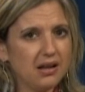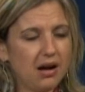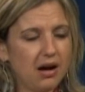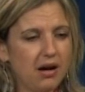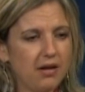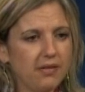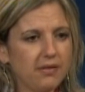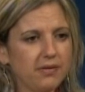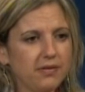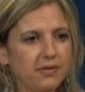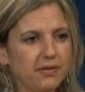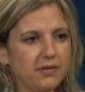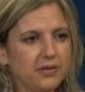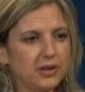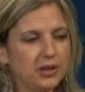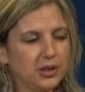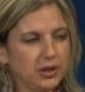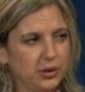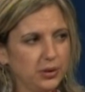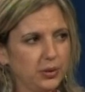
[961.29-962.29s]
of
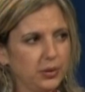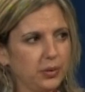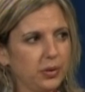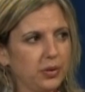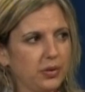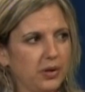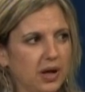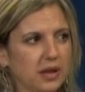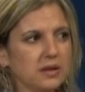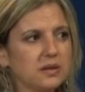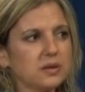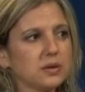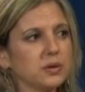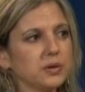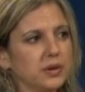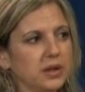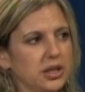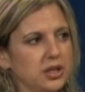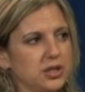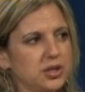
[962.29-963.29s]
youth, high school
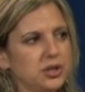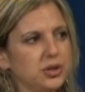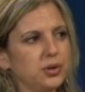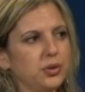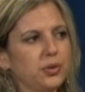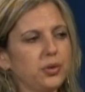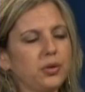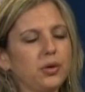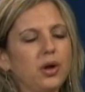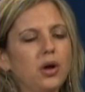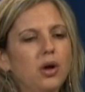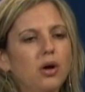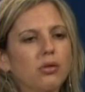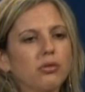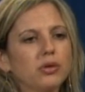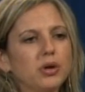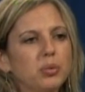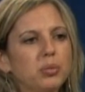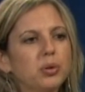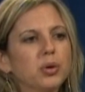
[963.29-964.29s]
age youth,
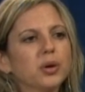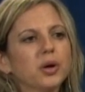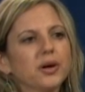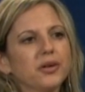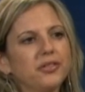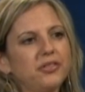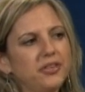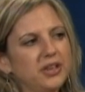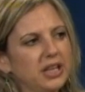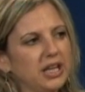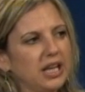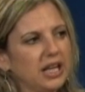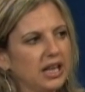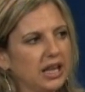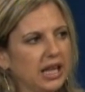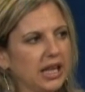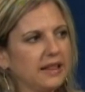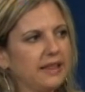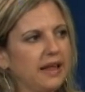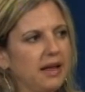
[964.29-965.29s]
report feeling
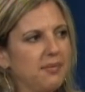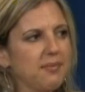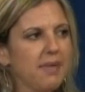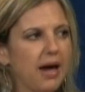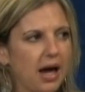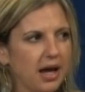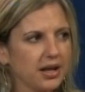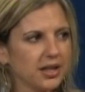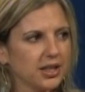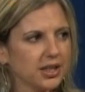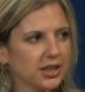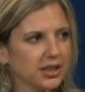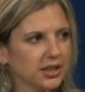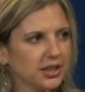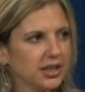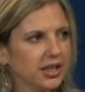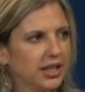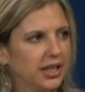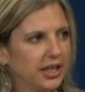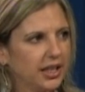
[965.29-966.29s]
like they matter
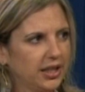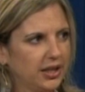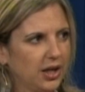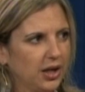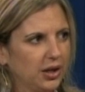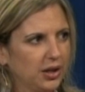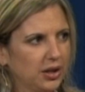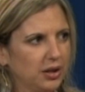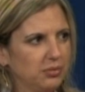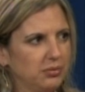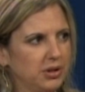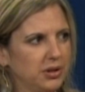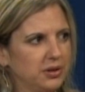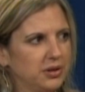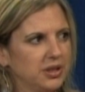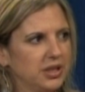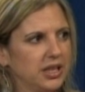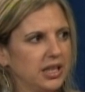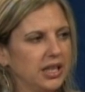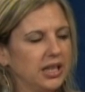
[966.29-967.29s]
in our
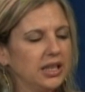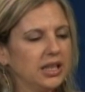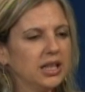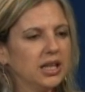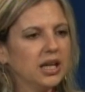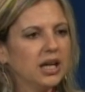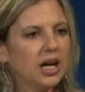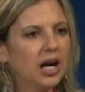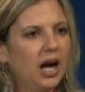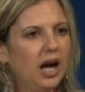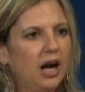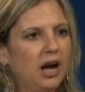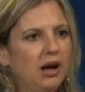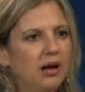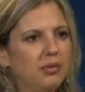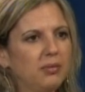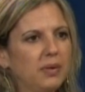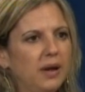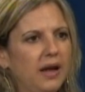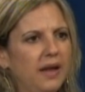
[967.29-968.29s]
community.
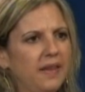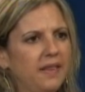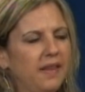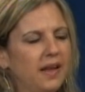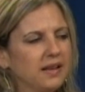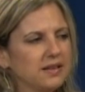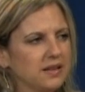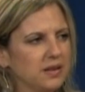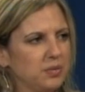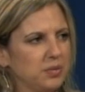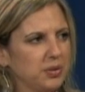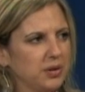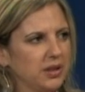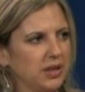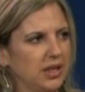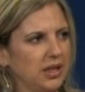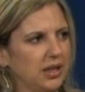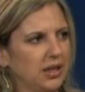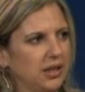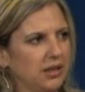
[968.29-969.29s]
And that's a
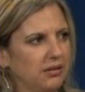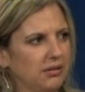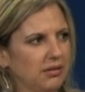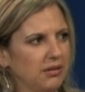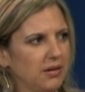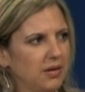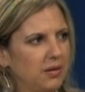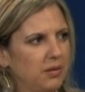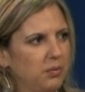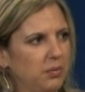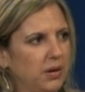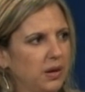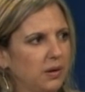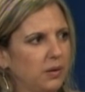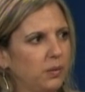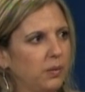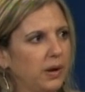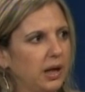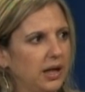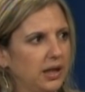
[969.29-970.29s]
pretty big
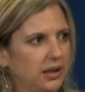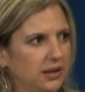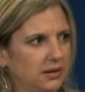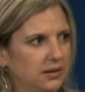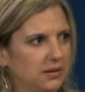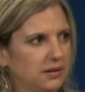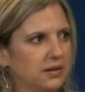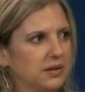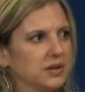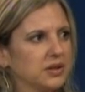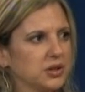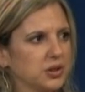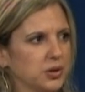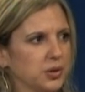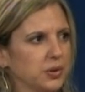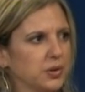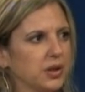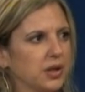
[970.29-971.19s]
weight to shoulder.